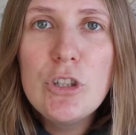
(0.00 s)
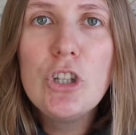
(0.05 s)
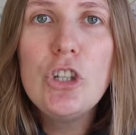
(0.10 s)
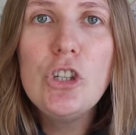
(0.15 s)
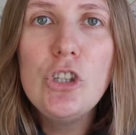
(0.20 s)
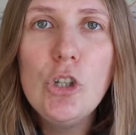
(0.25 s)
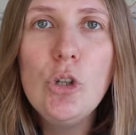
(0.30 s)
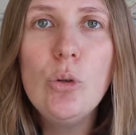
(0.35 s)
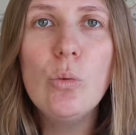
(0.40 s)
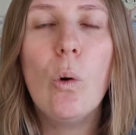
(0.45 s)
to
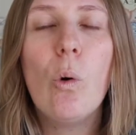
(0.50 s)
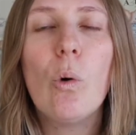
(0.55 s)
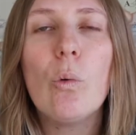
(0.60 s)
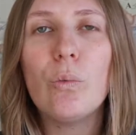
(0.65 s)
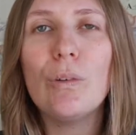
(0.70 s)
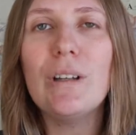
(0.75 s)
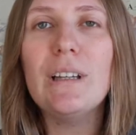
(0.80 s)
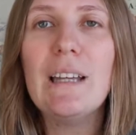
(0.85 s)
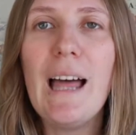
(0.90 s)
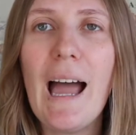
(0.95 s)
you or
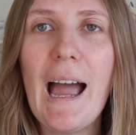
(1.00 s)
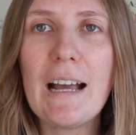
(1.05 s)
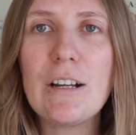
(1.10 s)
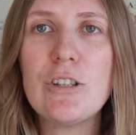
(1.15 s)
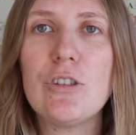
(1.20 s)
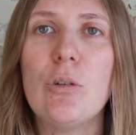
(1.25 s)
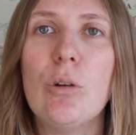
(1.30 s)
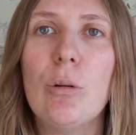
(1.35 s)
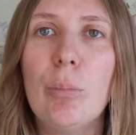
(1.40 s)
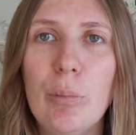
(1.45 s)

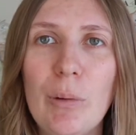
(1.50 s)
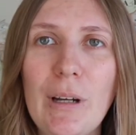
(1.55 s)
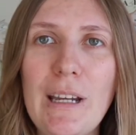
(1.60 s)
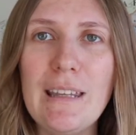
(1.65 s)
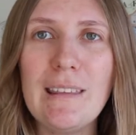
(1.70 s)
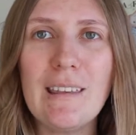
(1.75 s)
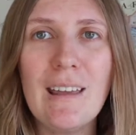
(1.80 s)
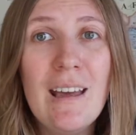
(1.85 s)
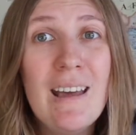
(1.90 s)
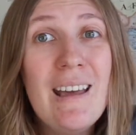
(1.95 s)
relax or
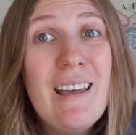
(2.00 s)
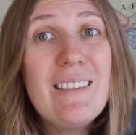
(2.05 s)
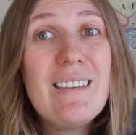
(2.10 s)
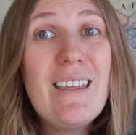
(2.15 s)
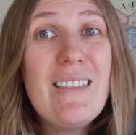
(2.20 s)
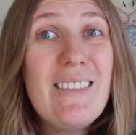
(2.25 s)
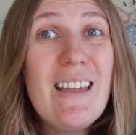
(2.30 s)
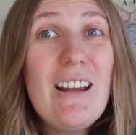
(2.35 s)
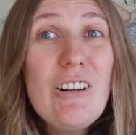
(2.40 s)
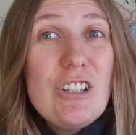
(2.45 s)
breathe,
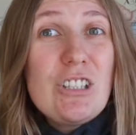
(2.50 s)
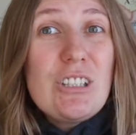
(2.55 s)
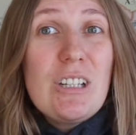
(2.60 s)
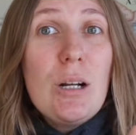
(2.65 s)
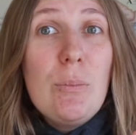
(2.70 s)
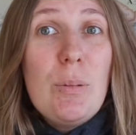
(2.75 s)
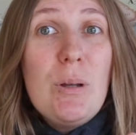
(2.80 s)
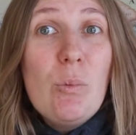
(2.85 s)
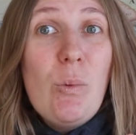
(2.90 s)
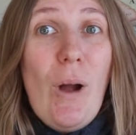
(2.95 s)
then they're just
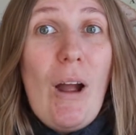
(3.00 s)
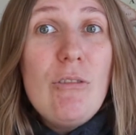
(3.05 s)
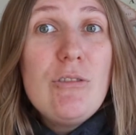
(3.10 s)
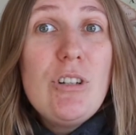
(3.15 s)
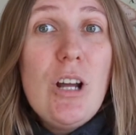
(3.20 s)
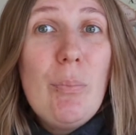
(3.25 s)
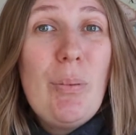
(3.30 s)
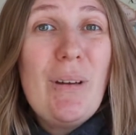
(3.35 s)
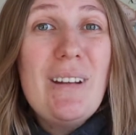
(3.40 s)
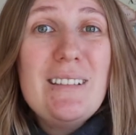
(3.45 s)
gonna be
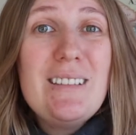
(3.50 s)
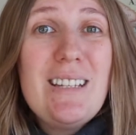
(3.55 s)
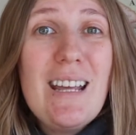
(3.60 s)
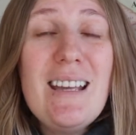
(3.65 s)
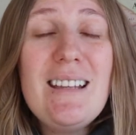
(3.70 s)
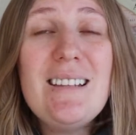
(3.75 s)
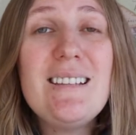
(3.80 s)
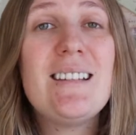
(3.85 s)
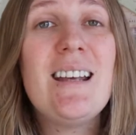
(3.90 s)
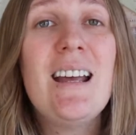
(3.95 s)
wound up and
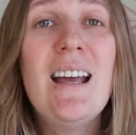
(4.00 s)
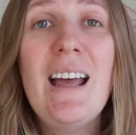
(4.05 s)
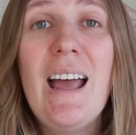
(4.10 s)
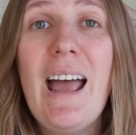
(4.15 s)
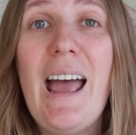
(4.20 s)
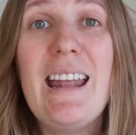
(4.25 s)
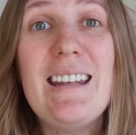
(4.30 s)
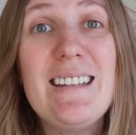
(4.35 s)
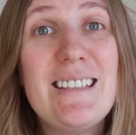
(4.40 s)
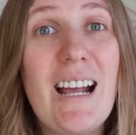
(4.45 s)
tense
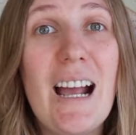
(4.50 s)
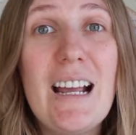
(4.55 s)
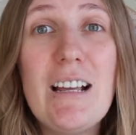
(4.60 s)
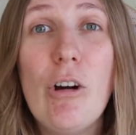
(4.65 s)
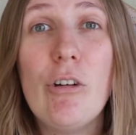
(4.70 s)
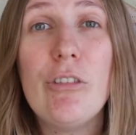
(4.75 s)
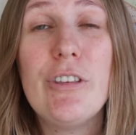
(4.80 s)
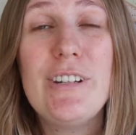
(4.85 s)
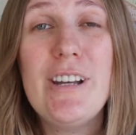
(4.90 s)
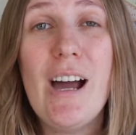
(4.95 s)
and tight
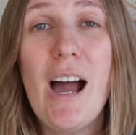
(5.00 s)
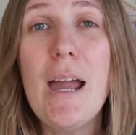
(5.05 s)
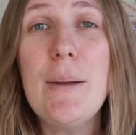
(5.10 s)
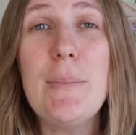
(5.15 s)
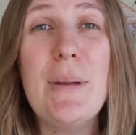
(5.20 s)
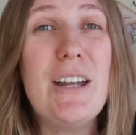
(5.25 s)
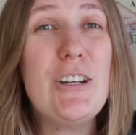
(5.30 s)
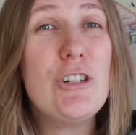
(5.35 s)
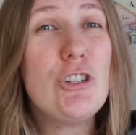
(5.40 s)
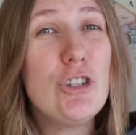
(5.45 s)
all the
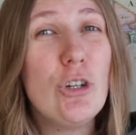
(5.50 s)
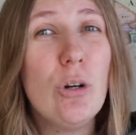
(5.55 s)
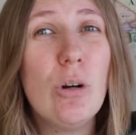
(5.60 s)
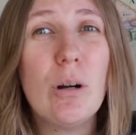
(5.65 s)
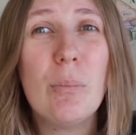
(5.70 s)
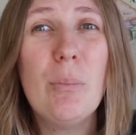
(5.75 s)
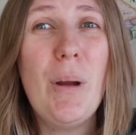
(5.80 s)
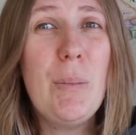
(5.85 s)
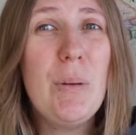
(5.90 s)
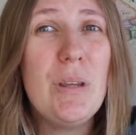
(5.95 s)
time. And
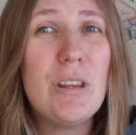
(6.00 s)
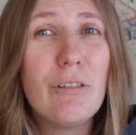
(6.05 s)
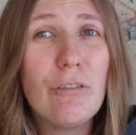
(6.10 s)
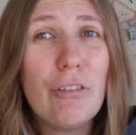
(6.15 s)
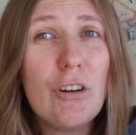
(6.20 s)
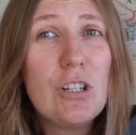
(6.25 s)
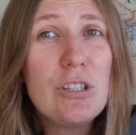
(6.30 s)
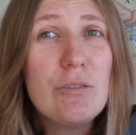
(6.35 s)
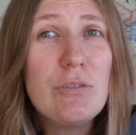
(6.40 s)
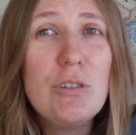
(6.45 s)
sure, maybe the
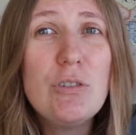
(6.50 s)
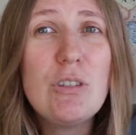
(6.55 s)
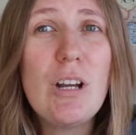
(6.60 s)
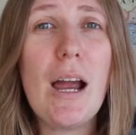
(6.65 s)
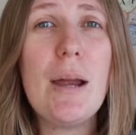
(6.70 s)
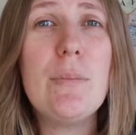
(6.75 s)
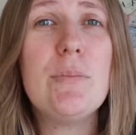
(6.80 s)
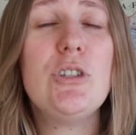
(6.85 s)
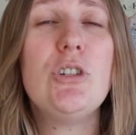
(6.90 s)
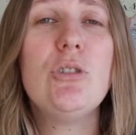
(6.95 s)
first few
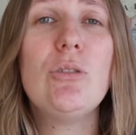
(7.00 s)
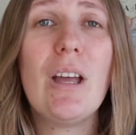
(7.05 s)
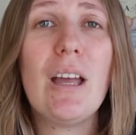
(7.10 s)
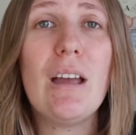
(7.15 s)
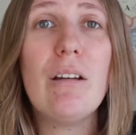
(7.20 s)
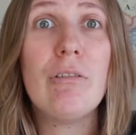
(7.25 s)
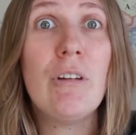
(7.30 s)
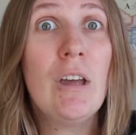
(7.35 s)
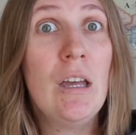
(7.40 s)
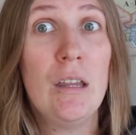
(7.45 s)
times you
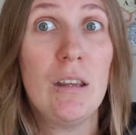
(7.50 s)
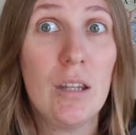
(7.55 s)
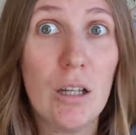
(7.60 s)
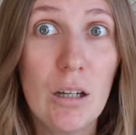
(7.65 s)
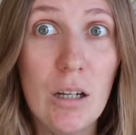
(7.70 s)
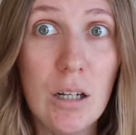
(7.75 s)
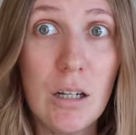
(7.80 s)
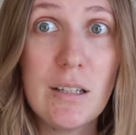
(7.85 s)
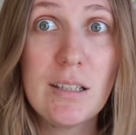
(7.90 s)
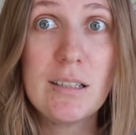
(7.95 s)
give,
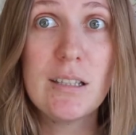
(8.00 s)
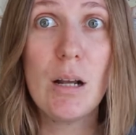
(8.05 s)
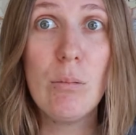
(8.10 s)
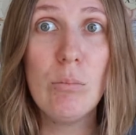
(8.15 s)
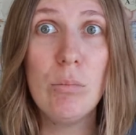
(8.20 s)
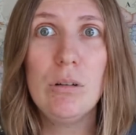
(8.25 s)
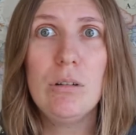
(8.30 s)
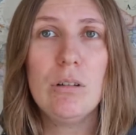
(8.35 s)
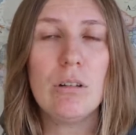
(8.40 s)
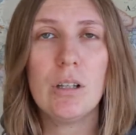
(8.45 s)
they're gonna
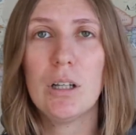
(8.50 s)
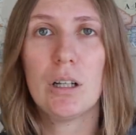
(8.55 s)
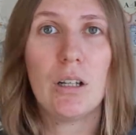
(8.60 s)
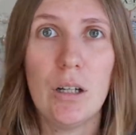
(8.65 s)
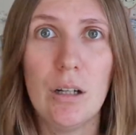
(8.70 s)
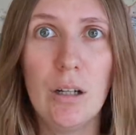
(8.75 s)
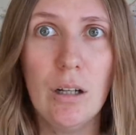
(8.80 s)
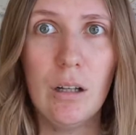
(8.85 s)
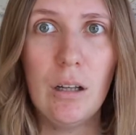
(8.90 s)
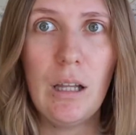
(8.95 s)
stumble or they're
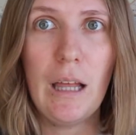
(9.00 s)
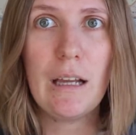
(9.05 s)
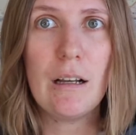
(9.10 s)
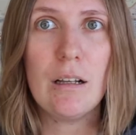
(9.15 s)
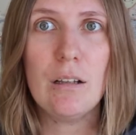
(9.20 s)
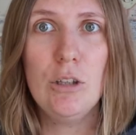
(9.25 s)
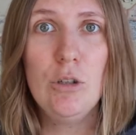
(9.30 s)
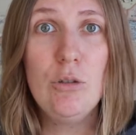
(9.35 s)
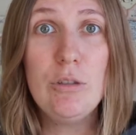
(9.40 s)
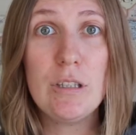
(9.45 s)
gonna
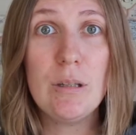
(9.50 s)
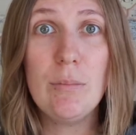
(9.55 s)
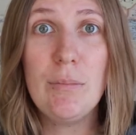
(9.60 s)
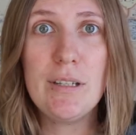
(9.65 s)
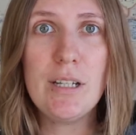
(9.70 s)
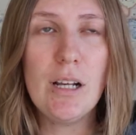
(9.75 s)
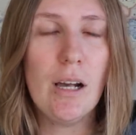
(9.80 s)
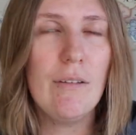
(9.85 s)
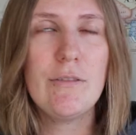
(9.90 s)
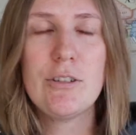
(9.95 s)
like lose
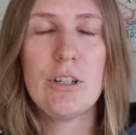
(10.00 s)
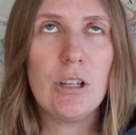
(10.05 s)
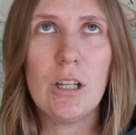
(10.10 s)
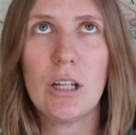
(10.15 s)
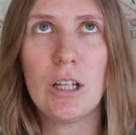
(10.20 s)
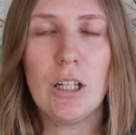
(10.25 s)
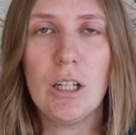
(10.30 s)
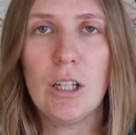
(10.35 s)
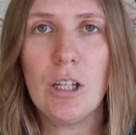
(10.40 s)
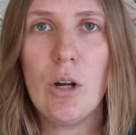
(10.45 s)
themselves or
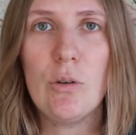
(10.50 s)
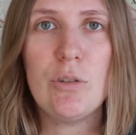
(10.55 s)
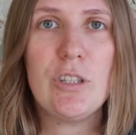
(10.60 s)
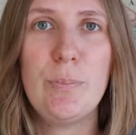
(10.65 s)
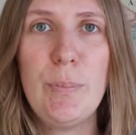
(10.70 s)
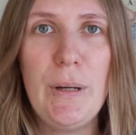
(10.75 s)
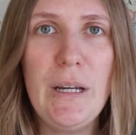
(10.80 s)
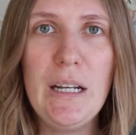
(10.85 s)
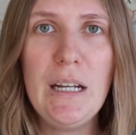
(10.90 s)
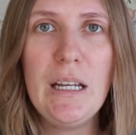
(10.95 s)
they're gonna go
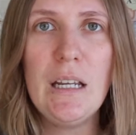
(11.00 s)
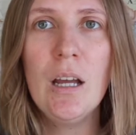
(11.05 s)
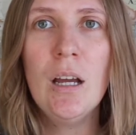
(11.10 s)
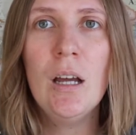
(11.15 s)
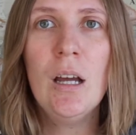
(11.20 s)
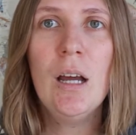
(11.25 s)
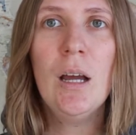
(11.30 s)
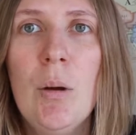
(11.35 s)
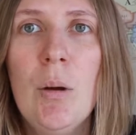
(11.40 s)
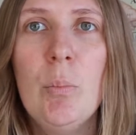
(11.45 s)
speedy
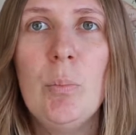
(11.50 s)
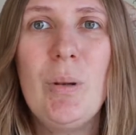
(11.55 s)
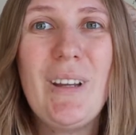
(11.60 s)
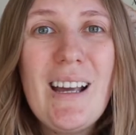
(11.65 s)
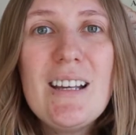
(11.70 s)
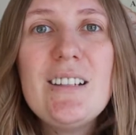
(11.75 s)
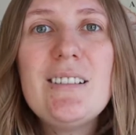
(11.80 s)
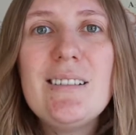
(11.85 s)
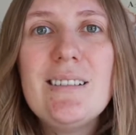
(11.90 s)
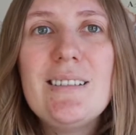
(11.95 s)

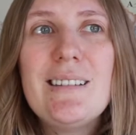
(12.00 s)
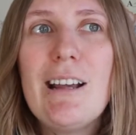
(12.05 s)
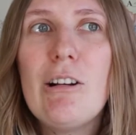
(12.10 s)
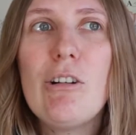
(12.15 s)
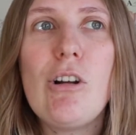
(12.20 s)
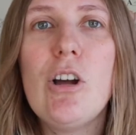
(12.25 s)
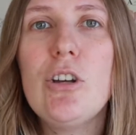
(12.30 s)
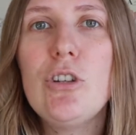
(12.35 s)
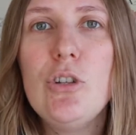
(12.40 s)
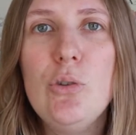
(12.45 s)
because they're
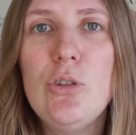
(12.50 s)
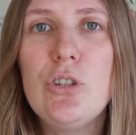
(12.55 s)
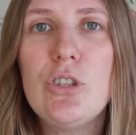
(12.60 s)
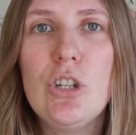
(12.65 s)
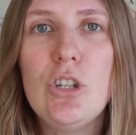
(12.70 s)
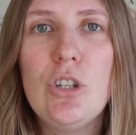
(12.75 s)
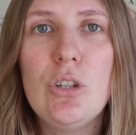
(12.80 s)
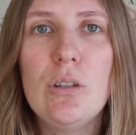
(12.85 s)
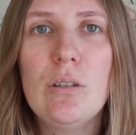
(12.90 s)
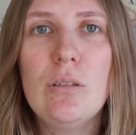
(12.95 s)
not used
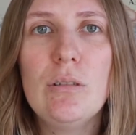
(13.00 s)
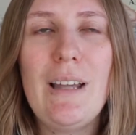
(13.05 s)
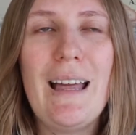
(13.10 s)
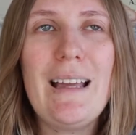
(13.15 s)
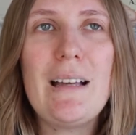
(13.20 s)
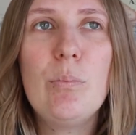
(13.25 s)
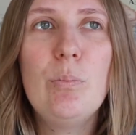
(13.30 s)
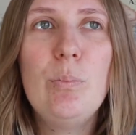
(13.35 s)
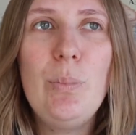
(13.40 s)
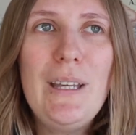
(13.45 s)
to
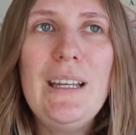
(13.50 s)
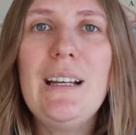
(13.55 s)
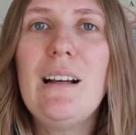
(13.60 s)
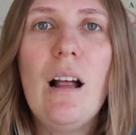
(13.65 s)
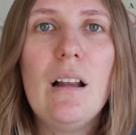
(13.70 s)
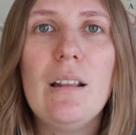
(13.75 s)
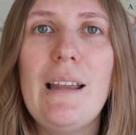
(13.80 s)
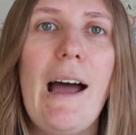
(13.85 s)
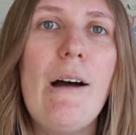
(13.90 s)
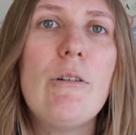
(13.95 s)
like being
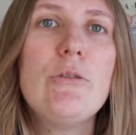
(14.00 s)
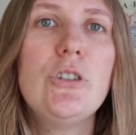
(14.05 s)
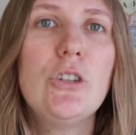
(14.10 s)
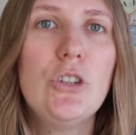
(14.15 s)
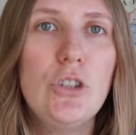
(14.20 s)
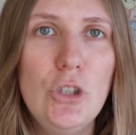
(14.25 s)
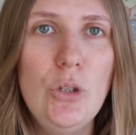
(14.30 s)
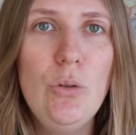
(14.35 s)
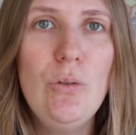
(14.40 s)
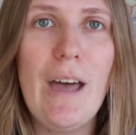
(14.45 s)
allowed
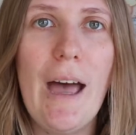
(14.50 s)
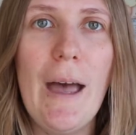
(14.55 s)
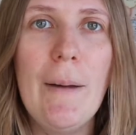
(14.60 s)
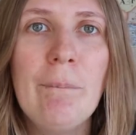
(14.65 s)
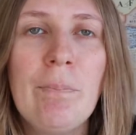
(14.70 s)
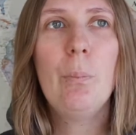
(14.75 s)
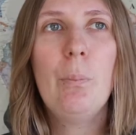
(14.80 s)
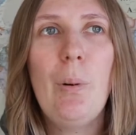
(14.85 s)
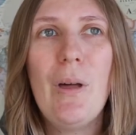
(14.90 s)
to do that.